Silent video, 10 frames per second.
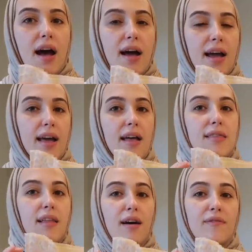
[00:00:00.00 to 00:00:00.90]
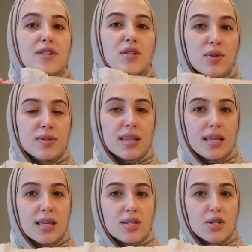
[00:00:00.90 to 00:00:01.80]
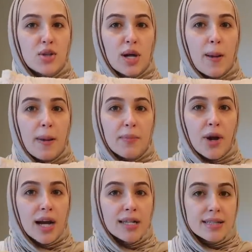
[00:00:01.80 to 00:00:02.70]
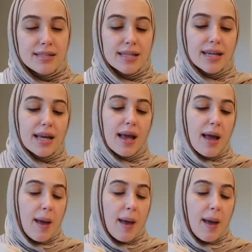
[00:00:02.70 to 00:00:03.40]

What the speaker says: I loved using these during my pregnancy.